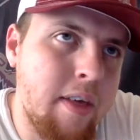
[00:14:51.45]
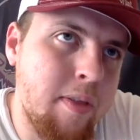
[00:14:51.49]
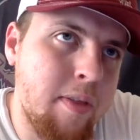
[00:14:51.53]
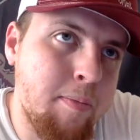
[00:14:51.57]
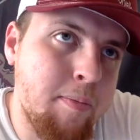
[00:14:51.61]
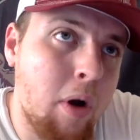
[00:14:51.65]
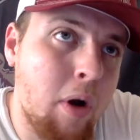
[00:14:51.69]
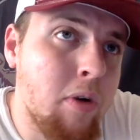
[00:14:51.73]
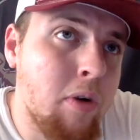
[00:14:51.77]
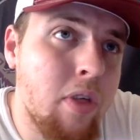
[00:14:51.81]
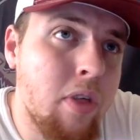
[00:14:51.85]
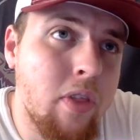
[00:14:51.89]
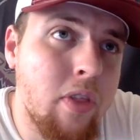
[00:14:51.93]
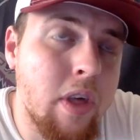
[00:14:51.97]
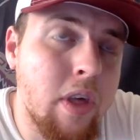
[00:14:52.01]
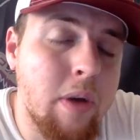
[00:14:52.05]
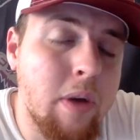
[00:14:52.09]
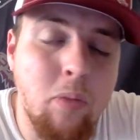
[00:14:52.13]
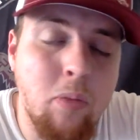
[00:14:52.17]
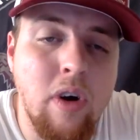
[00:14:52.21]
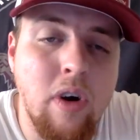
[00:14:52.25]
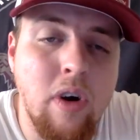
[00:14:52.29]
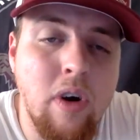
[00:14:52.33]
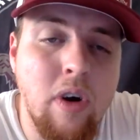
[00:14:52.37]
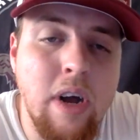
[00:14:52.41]
both of
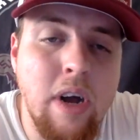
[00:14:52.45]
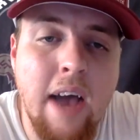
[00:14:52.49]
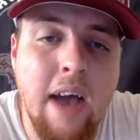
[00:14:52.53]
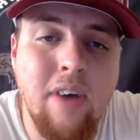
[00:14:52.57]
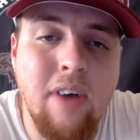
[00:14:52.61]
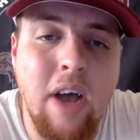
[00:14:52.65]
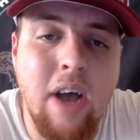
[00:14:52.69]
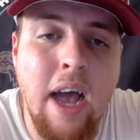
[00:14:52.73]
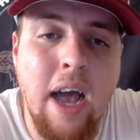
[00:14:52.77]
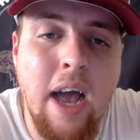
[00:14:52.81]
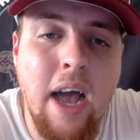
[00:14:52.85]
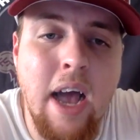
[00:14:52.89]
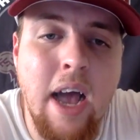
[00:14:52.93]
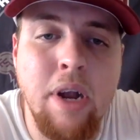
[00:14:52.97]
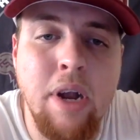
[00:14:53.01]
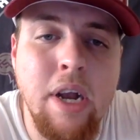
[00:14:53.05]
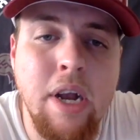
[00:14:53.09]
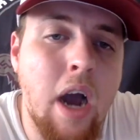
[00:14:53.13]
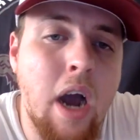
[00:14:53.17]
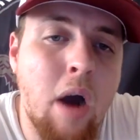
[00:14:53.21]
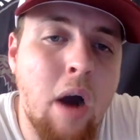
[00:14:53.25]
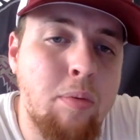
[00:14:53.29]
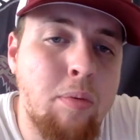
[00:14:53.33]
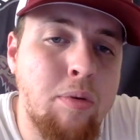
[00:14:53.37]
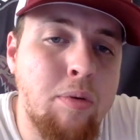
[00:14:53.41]
them really haven't had many
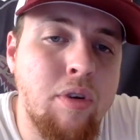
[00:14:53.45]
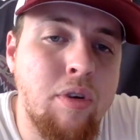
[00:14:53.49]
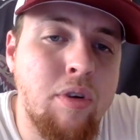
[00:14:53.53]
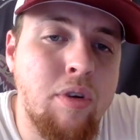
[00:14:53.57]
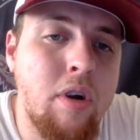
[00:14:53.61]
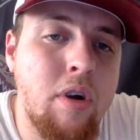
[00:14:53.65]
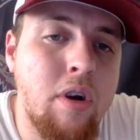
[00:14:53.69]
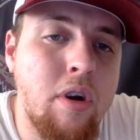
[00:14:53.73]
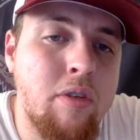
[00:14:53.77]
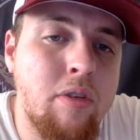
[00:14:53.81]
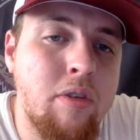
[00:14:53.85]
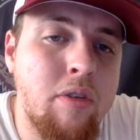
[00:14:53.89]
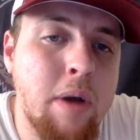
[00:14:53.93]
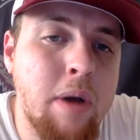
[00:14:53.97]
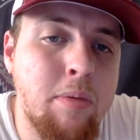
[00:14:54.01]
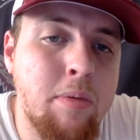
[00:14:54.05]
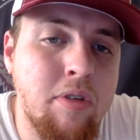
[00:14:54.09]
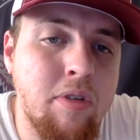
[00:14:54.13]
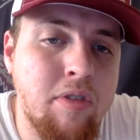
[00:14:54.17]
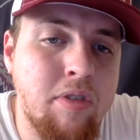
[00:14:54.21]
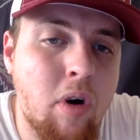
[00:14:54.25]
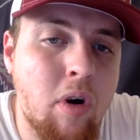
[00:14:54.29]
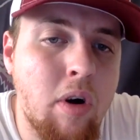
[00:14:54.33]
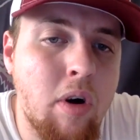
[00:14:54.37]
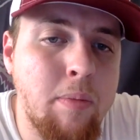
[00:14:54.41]
opportunities to be able
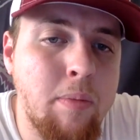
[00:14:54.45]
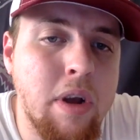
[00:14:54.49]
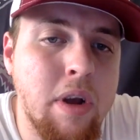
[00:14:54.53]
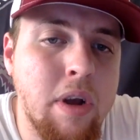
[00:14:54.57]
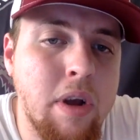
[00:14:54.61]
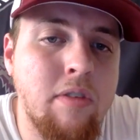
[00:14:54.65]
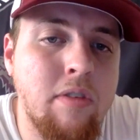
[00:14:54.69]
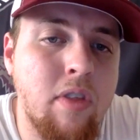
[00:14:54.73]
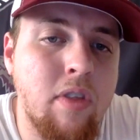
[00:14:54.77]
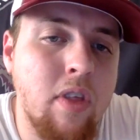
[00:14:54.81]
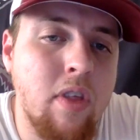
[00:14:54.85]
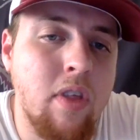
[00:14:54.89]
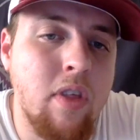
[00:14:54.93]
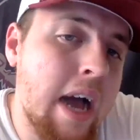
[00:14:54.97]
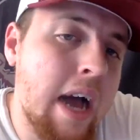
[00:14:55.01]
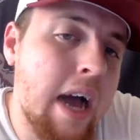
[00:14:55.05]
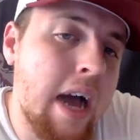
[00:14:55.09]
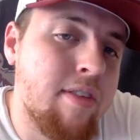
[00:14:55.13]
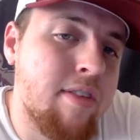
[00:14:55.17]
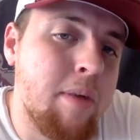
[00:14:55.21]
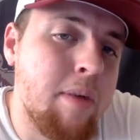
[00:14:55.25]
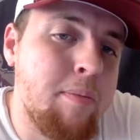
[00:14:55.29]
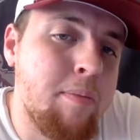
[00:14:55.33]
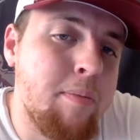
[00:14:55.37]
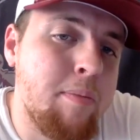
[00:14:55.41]
to start because of the guys
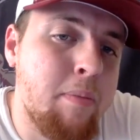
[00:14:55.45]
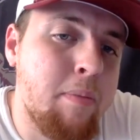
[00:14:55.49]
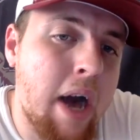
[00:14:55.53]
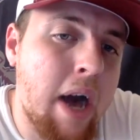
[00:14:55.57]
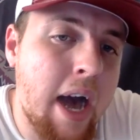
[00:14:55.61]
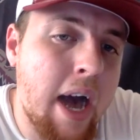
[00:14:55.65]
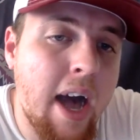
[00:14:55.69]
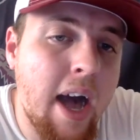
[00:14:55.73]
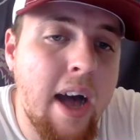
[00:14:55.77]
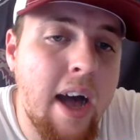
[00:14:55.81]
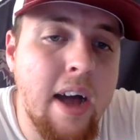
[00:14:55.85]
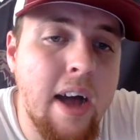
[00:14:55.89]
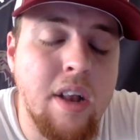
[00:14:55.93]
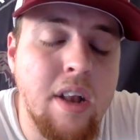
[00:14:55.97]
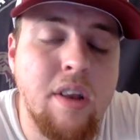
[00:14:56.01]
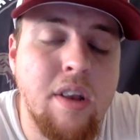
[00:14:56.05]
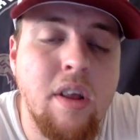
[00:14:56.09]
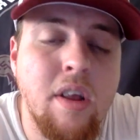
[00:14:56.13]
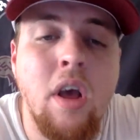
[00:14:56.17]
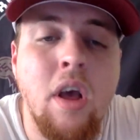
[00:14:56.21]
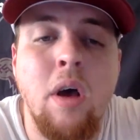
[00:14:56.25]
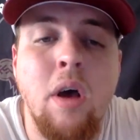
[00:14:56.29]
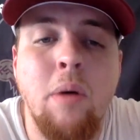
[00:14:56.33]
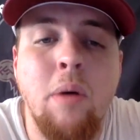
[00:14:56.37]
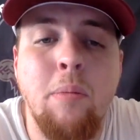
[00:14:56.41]
they've been behind.
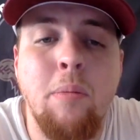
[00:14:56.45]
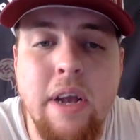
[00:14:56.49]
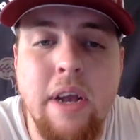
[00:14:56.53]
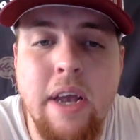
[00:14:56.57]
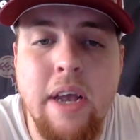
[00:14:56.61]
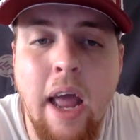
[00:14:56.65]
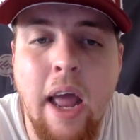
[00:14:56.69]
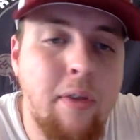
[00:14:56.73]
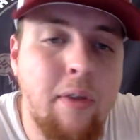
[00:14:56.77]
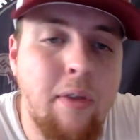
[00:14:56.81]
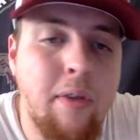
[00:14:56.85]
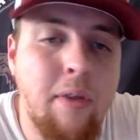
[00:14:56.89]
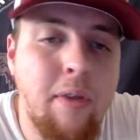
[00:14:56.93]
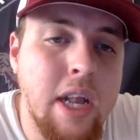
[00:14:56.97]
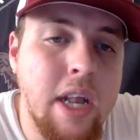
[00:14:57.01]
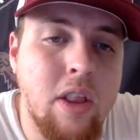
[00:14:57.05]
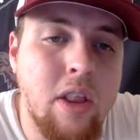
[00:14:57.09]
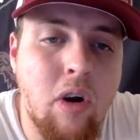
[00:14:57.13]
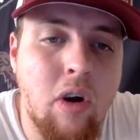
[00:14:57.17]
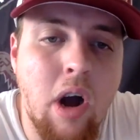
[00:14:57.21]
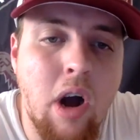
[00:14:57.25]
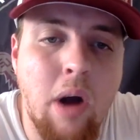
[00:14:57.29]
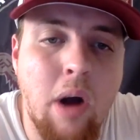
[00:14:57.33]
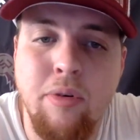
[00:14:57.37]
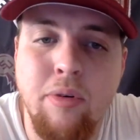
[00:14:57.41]
but now they get
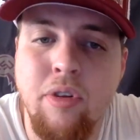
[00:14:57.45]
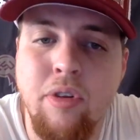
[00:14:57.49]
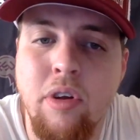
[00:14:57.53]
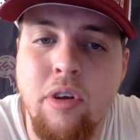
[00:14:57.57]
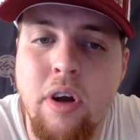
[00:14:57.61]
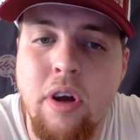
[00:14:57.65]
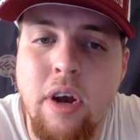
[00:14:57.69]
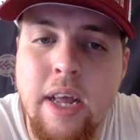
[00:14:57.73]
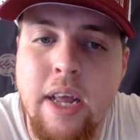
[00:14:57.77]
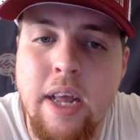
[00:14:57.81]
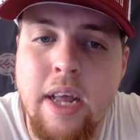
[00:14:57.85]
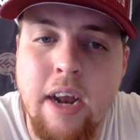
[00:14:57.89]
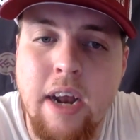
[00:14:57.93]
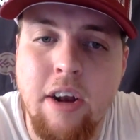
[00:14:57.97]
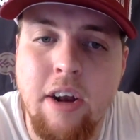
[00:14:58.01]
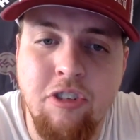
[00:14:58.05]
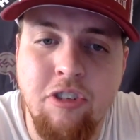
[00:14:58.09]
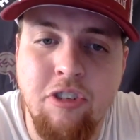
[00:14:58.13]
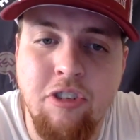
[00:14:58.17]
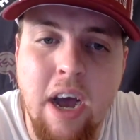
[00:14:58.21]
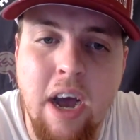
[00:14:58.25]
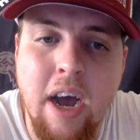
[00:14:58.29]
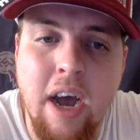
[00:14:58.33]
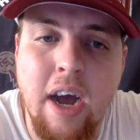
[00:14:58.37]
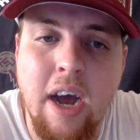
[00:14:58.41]
their opportunity to kind of
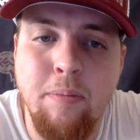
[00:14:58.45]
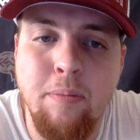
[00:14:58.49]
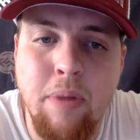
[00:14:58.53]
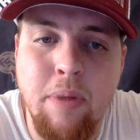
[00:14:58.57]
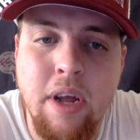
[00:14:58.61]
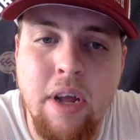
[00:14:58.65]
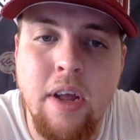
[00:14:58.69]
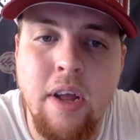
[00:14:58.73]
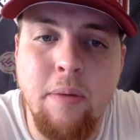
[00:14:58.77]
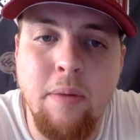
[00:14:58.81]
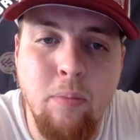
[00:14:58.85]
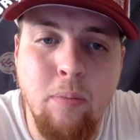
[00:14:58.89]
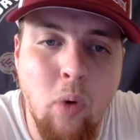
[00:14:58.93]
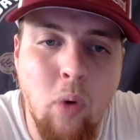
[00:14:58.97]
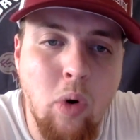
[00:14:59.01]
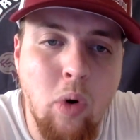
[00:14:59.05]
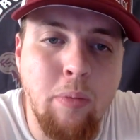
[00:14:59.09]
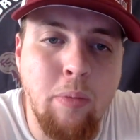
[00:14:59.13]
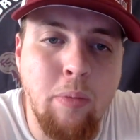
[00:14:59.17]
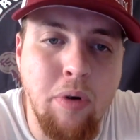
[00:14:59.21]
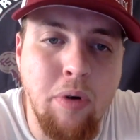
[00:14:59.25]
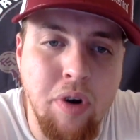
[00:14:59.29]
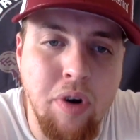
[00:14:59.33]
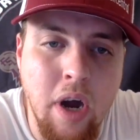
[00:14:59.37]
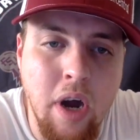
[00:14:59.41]
shine and be more
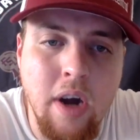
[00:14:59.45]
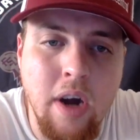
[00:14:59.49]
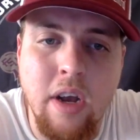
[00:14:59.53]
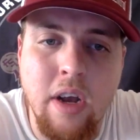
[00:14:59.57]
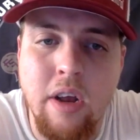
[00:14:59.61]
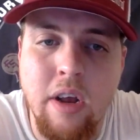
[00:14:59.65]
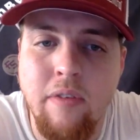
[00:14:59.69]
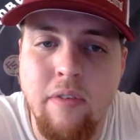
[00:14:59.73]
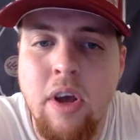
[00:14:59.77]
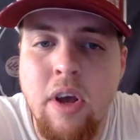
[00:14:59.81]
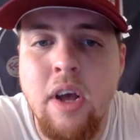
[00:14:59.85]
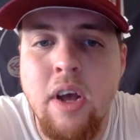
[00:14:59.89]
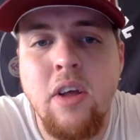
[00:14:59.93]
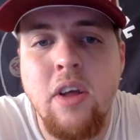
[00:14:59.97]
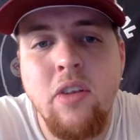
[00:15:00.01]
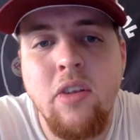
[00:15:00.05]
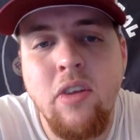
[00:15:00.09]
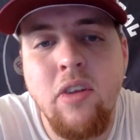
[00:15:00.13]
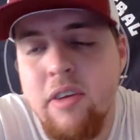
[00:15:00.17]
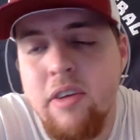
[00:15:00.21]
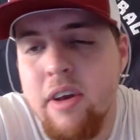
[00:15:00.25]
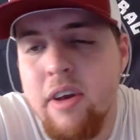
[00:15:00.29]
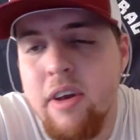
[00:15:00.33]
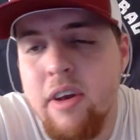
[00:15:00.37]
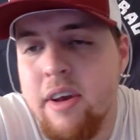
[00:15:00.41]
productive.
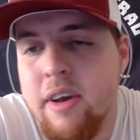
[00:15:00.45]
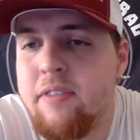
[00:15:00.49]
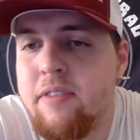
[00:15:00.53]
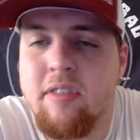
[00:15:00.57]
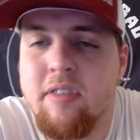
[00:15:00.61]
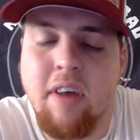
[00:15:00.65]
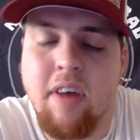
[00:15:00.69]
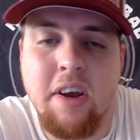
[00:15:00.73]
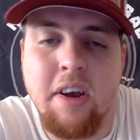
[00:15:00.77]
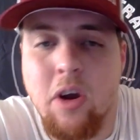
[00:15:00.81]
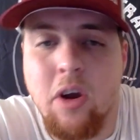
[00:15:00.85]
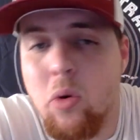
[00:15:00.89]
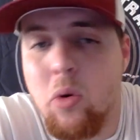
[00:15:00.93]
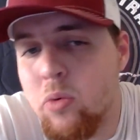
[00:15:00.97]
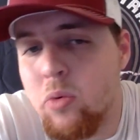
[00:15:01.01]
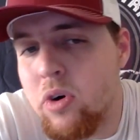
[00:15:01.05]
TJ Davis, I don't